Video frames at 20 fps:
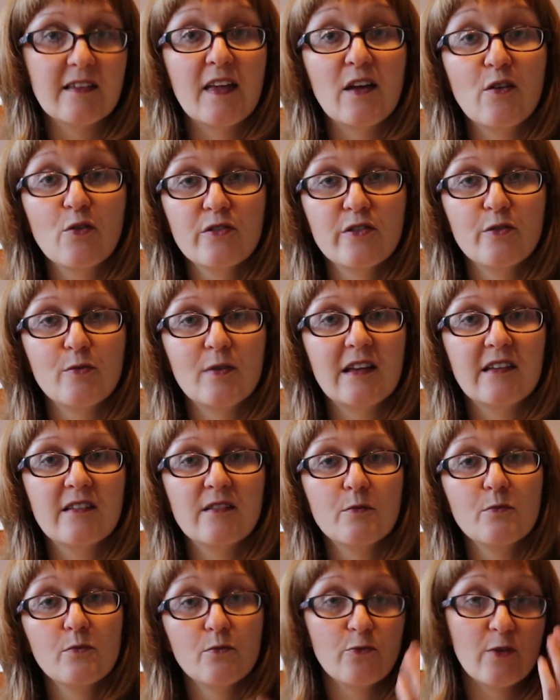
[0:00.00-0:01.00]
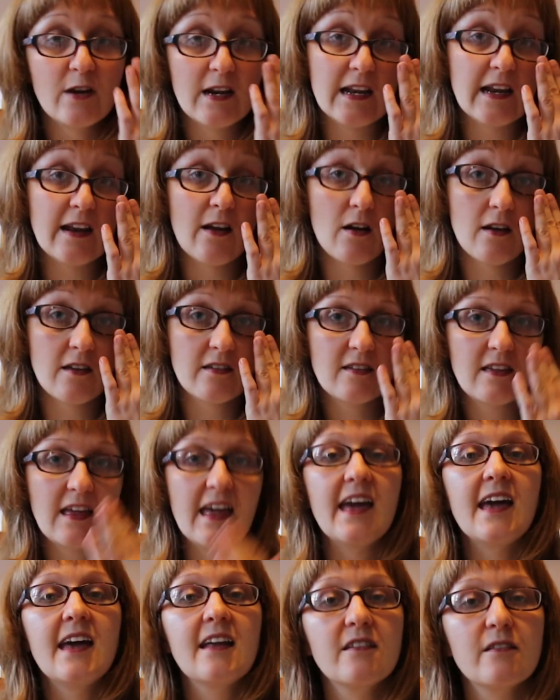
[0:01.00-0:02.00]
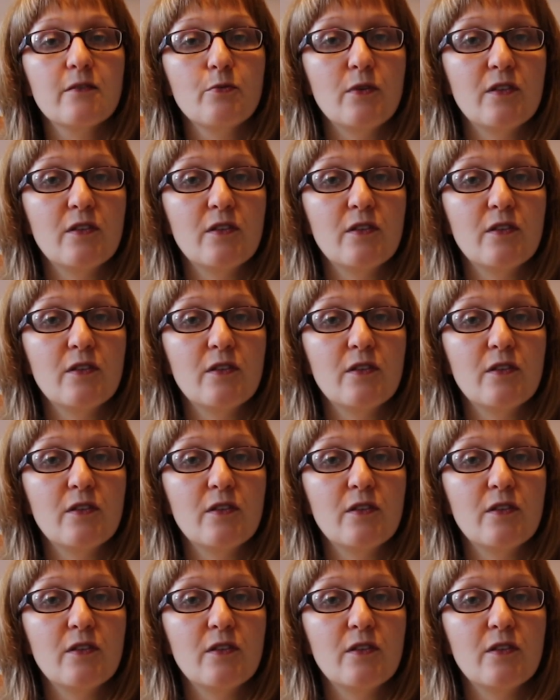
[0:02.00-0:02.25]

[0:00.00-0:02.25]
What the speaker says: and they also released some really nice kits